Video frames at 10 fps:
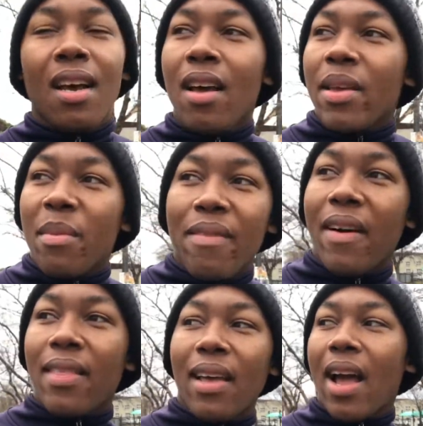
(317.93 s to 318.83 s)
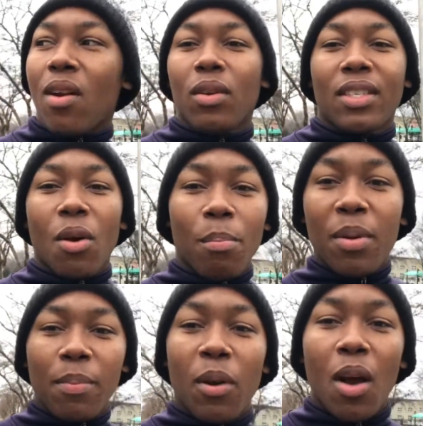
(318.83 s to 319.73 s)
You may find that some
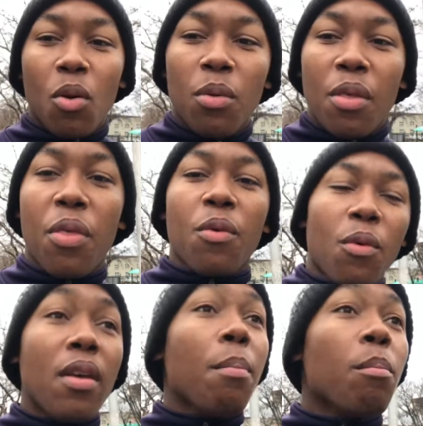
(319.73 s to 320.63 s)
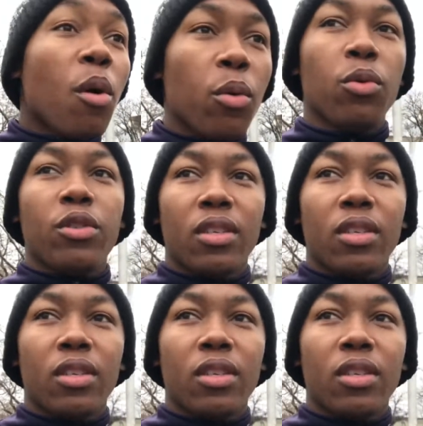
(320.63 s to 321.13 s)
people are going through the most.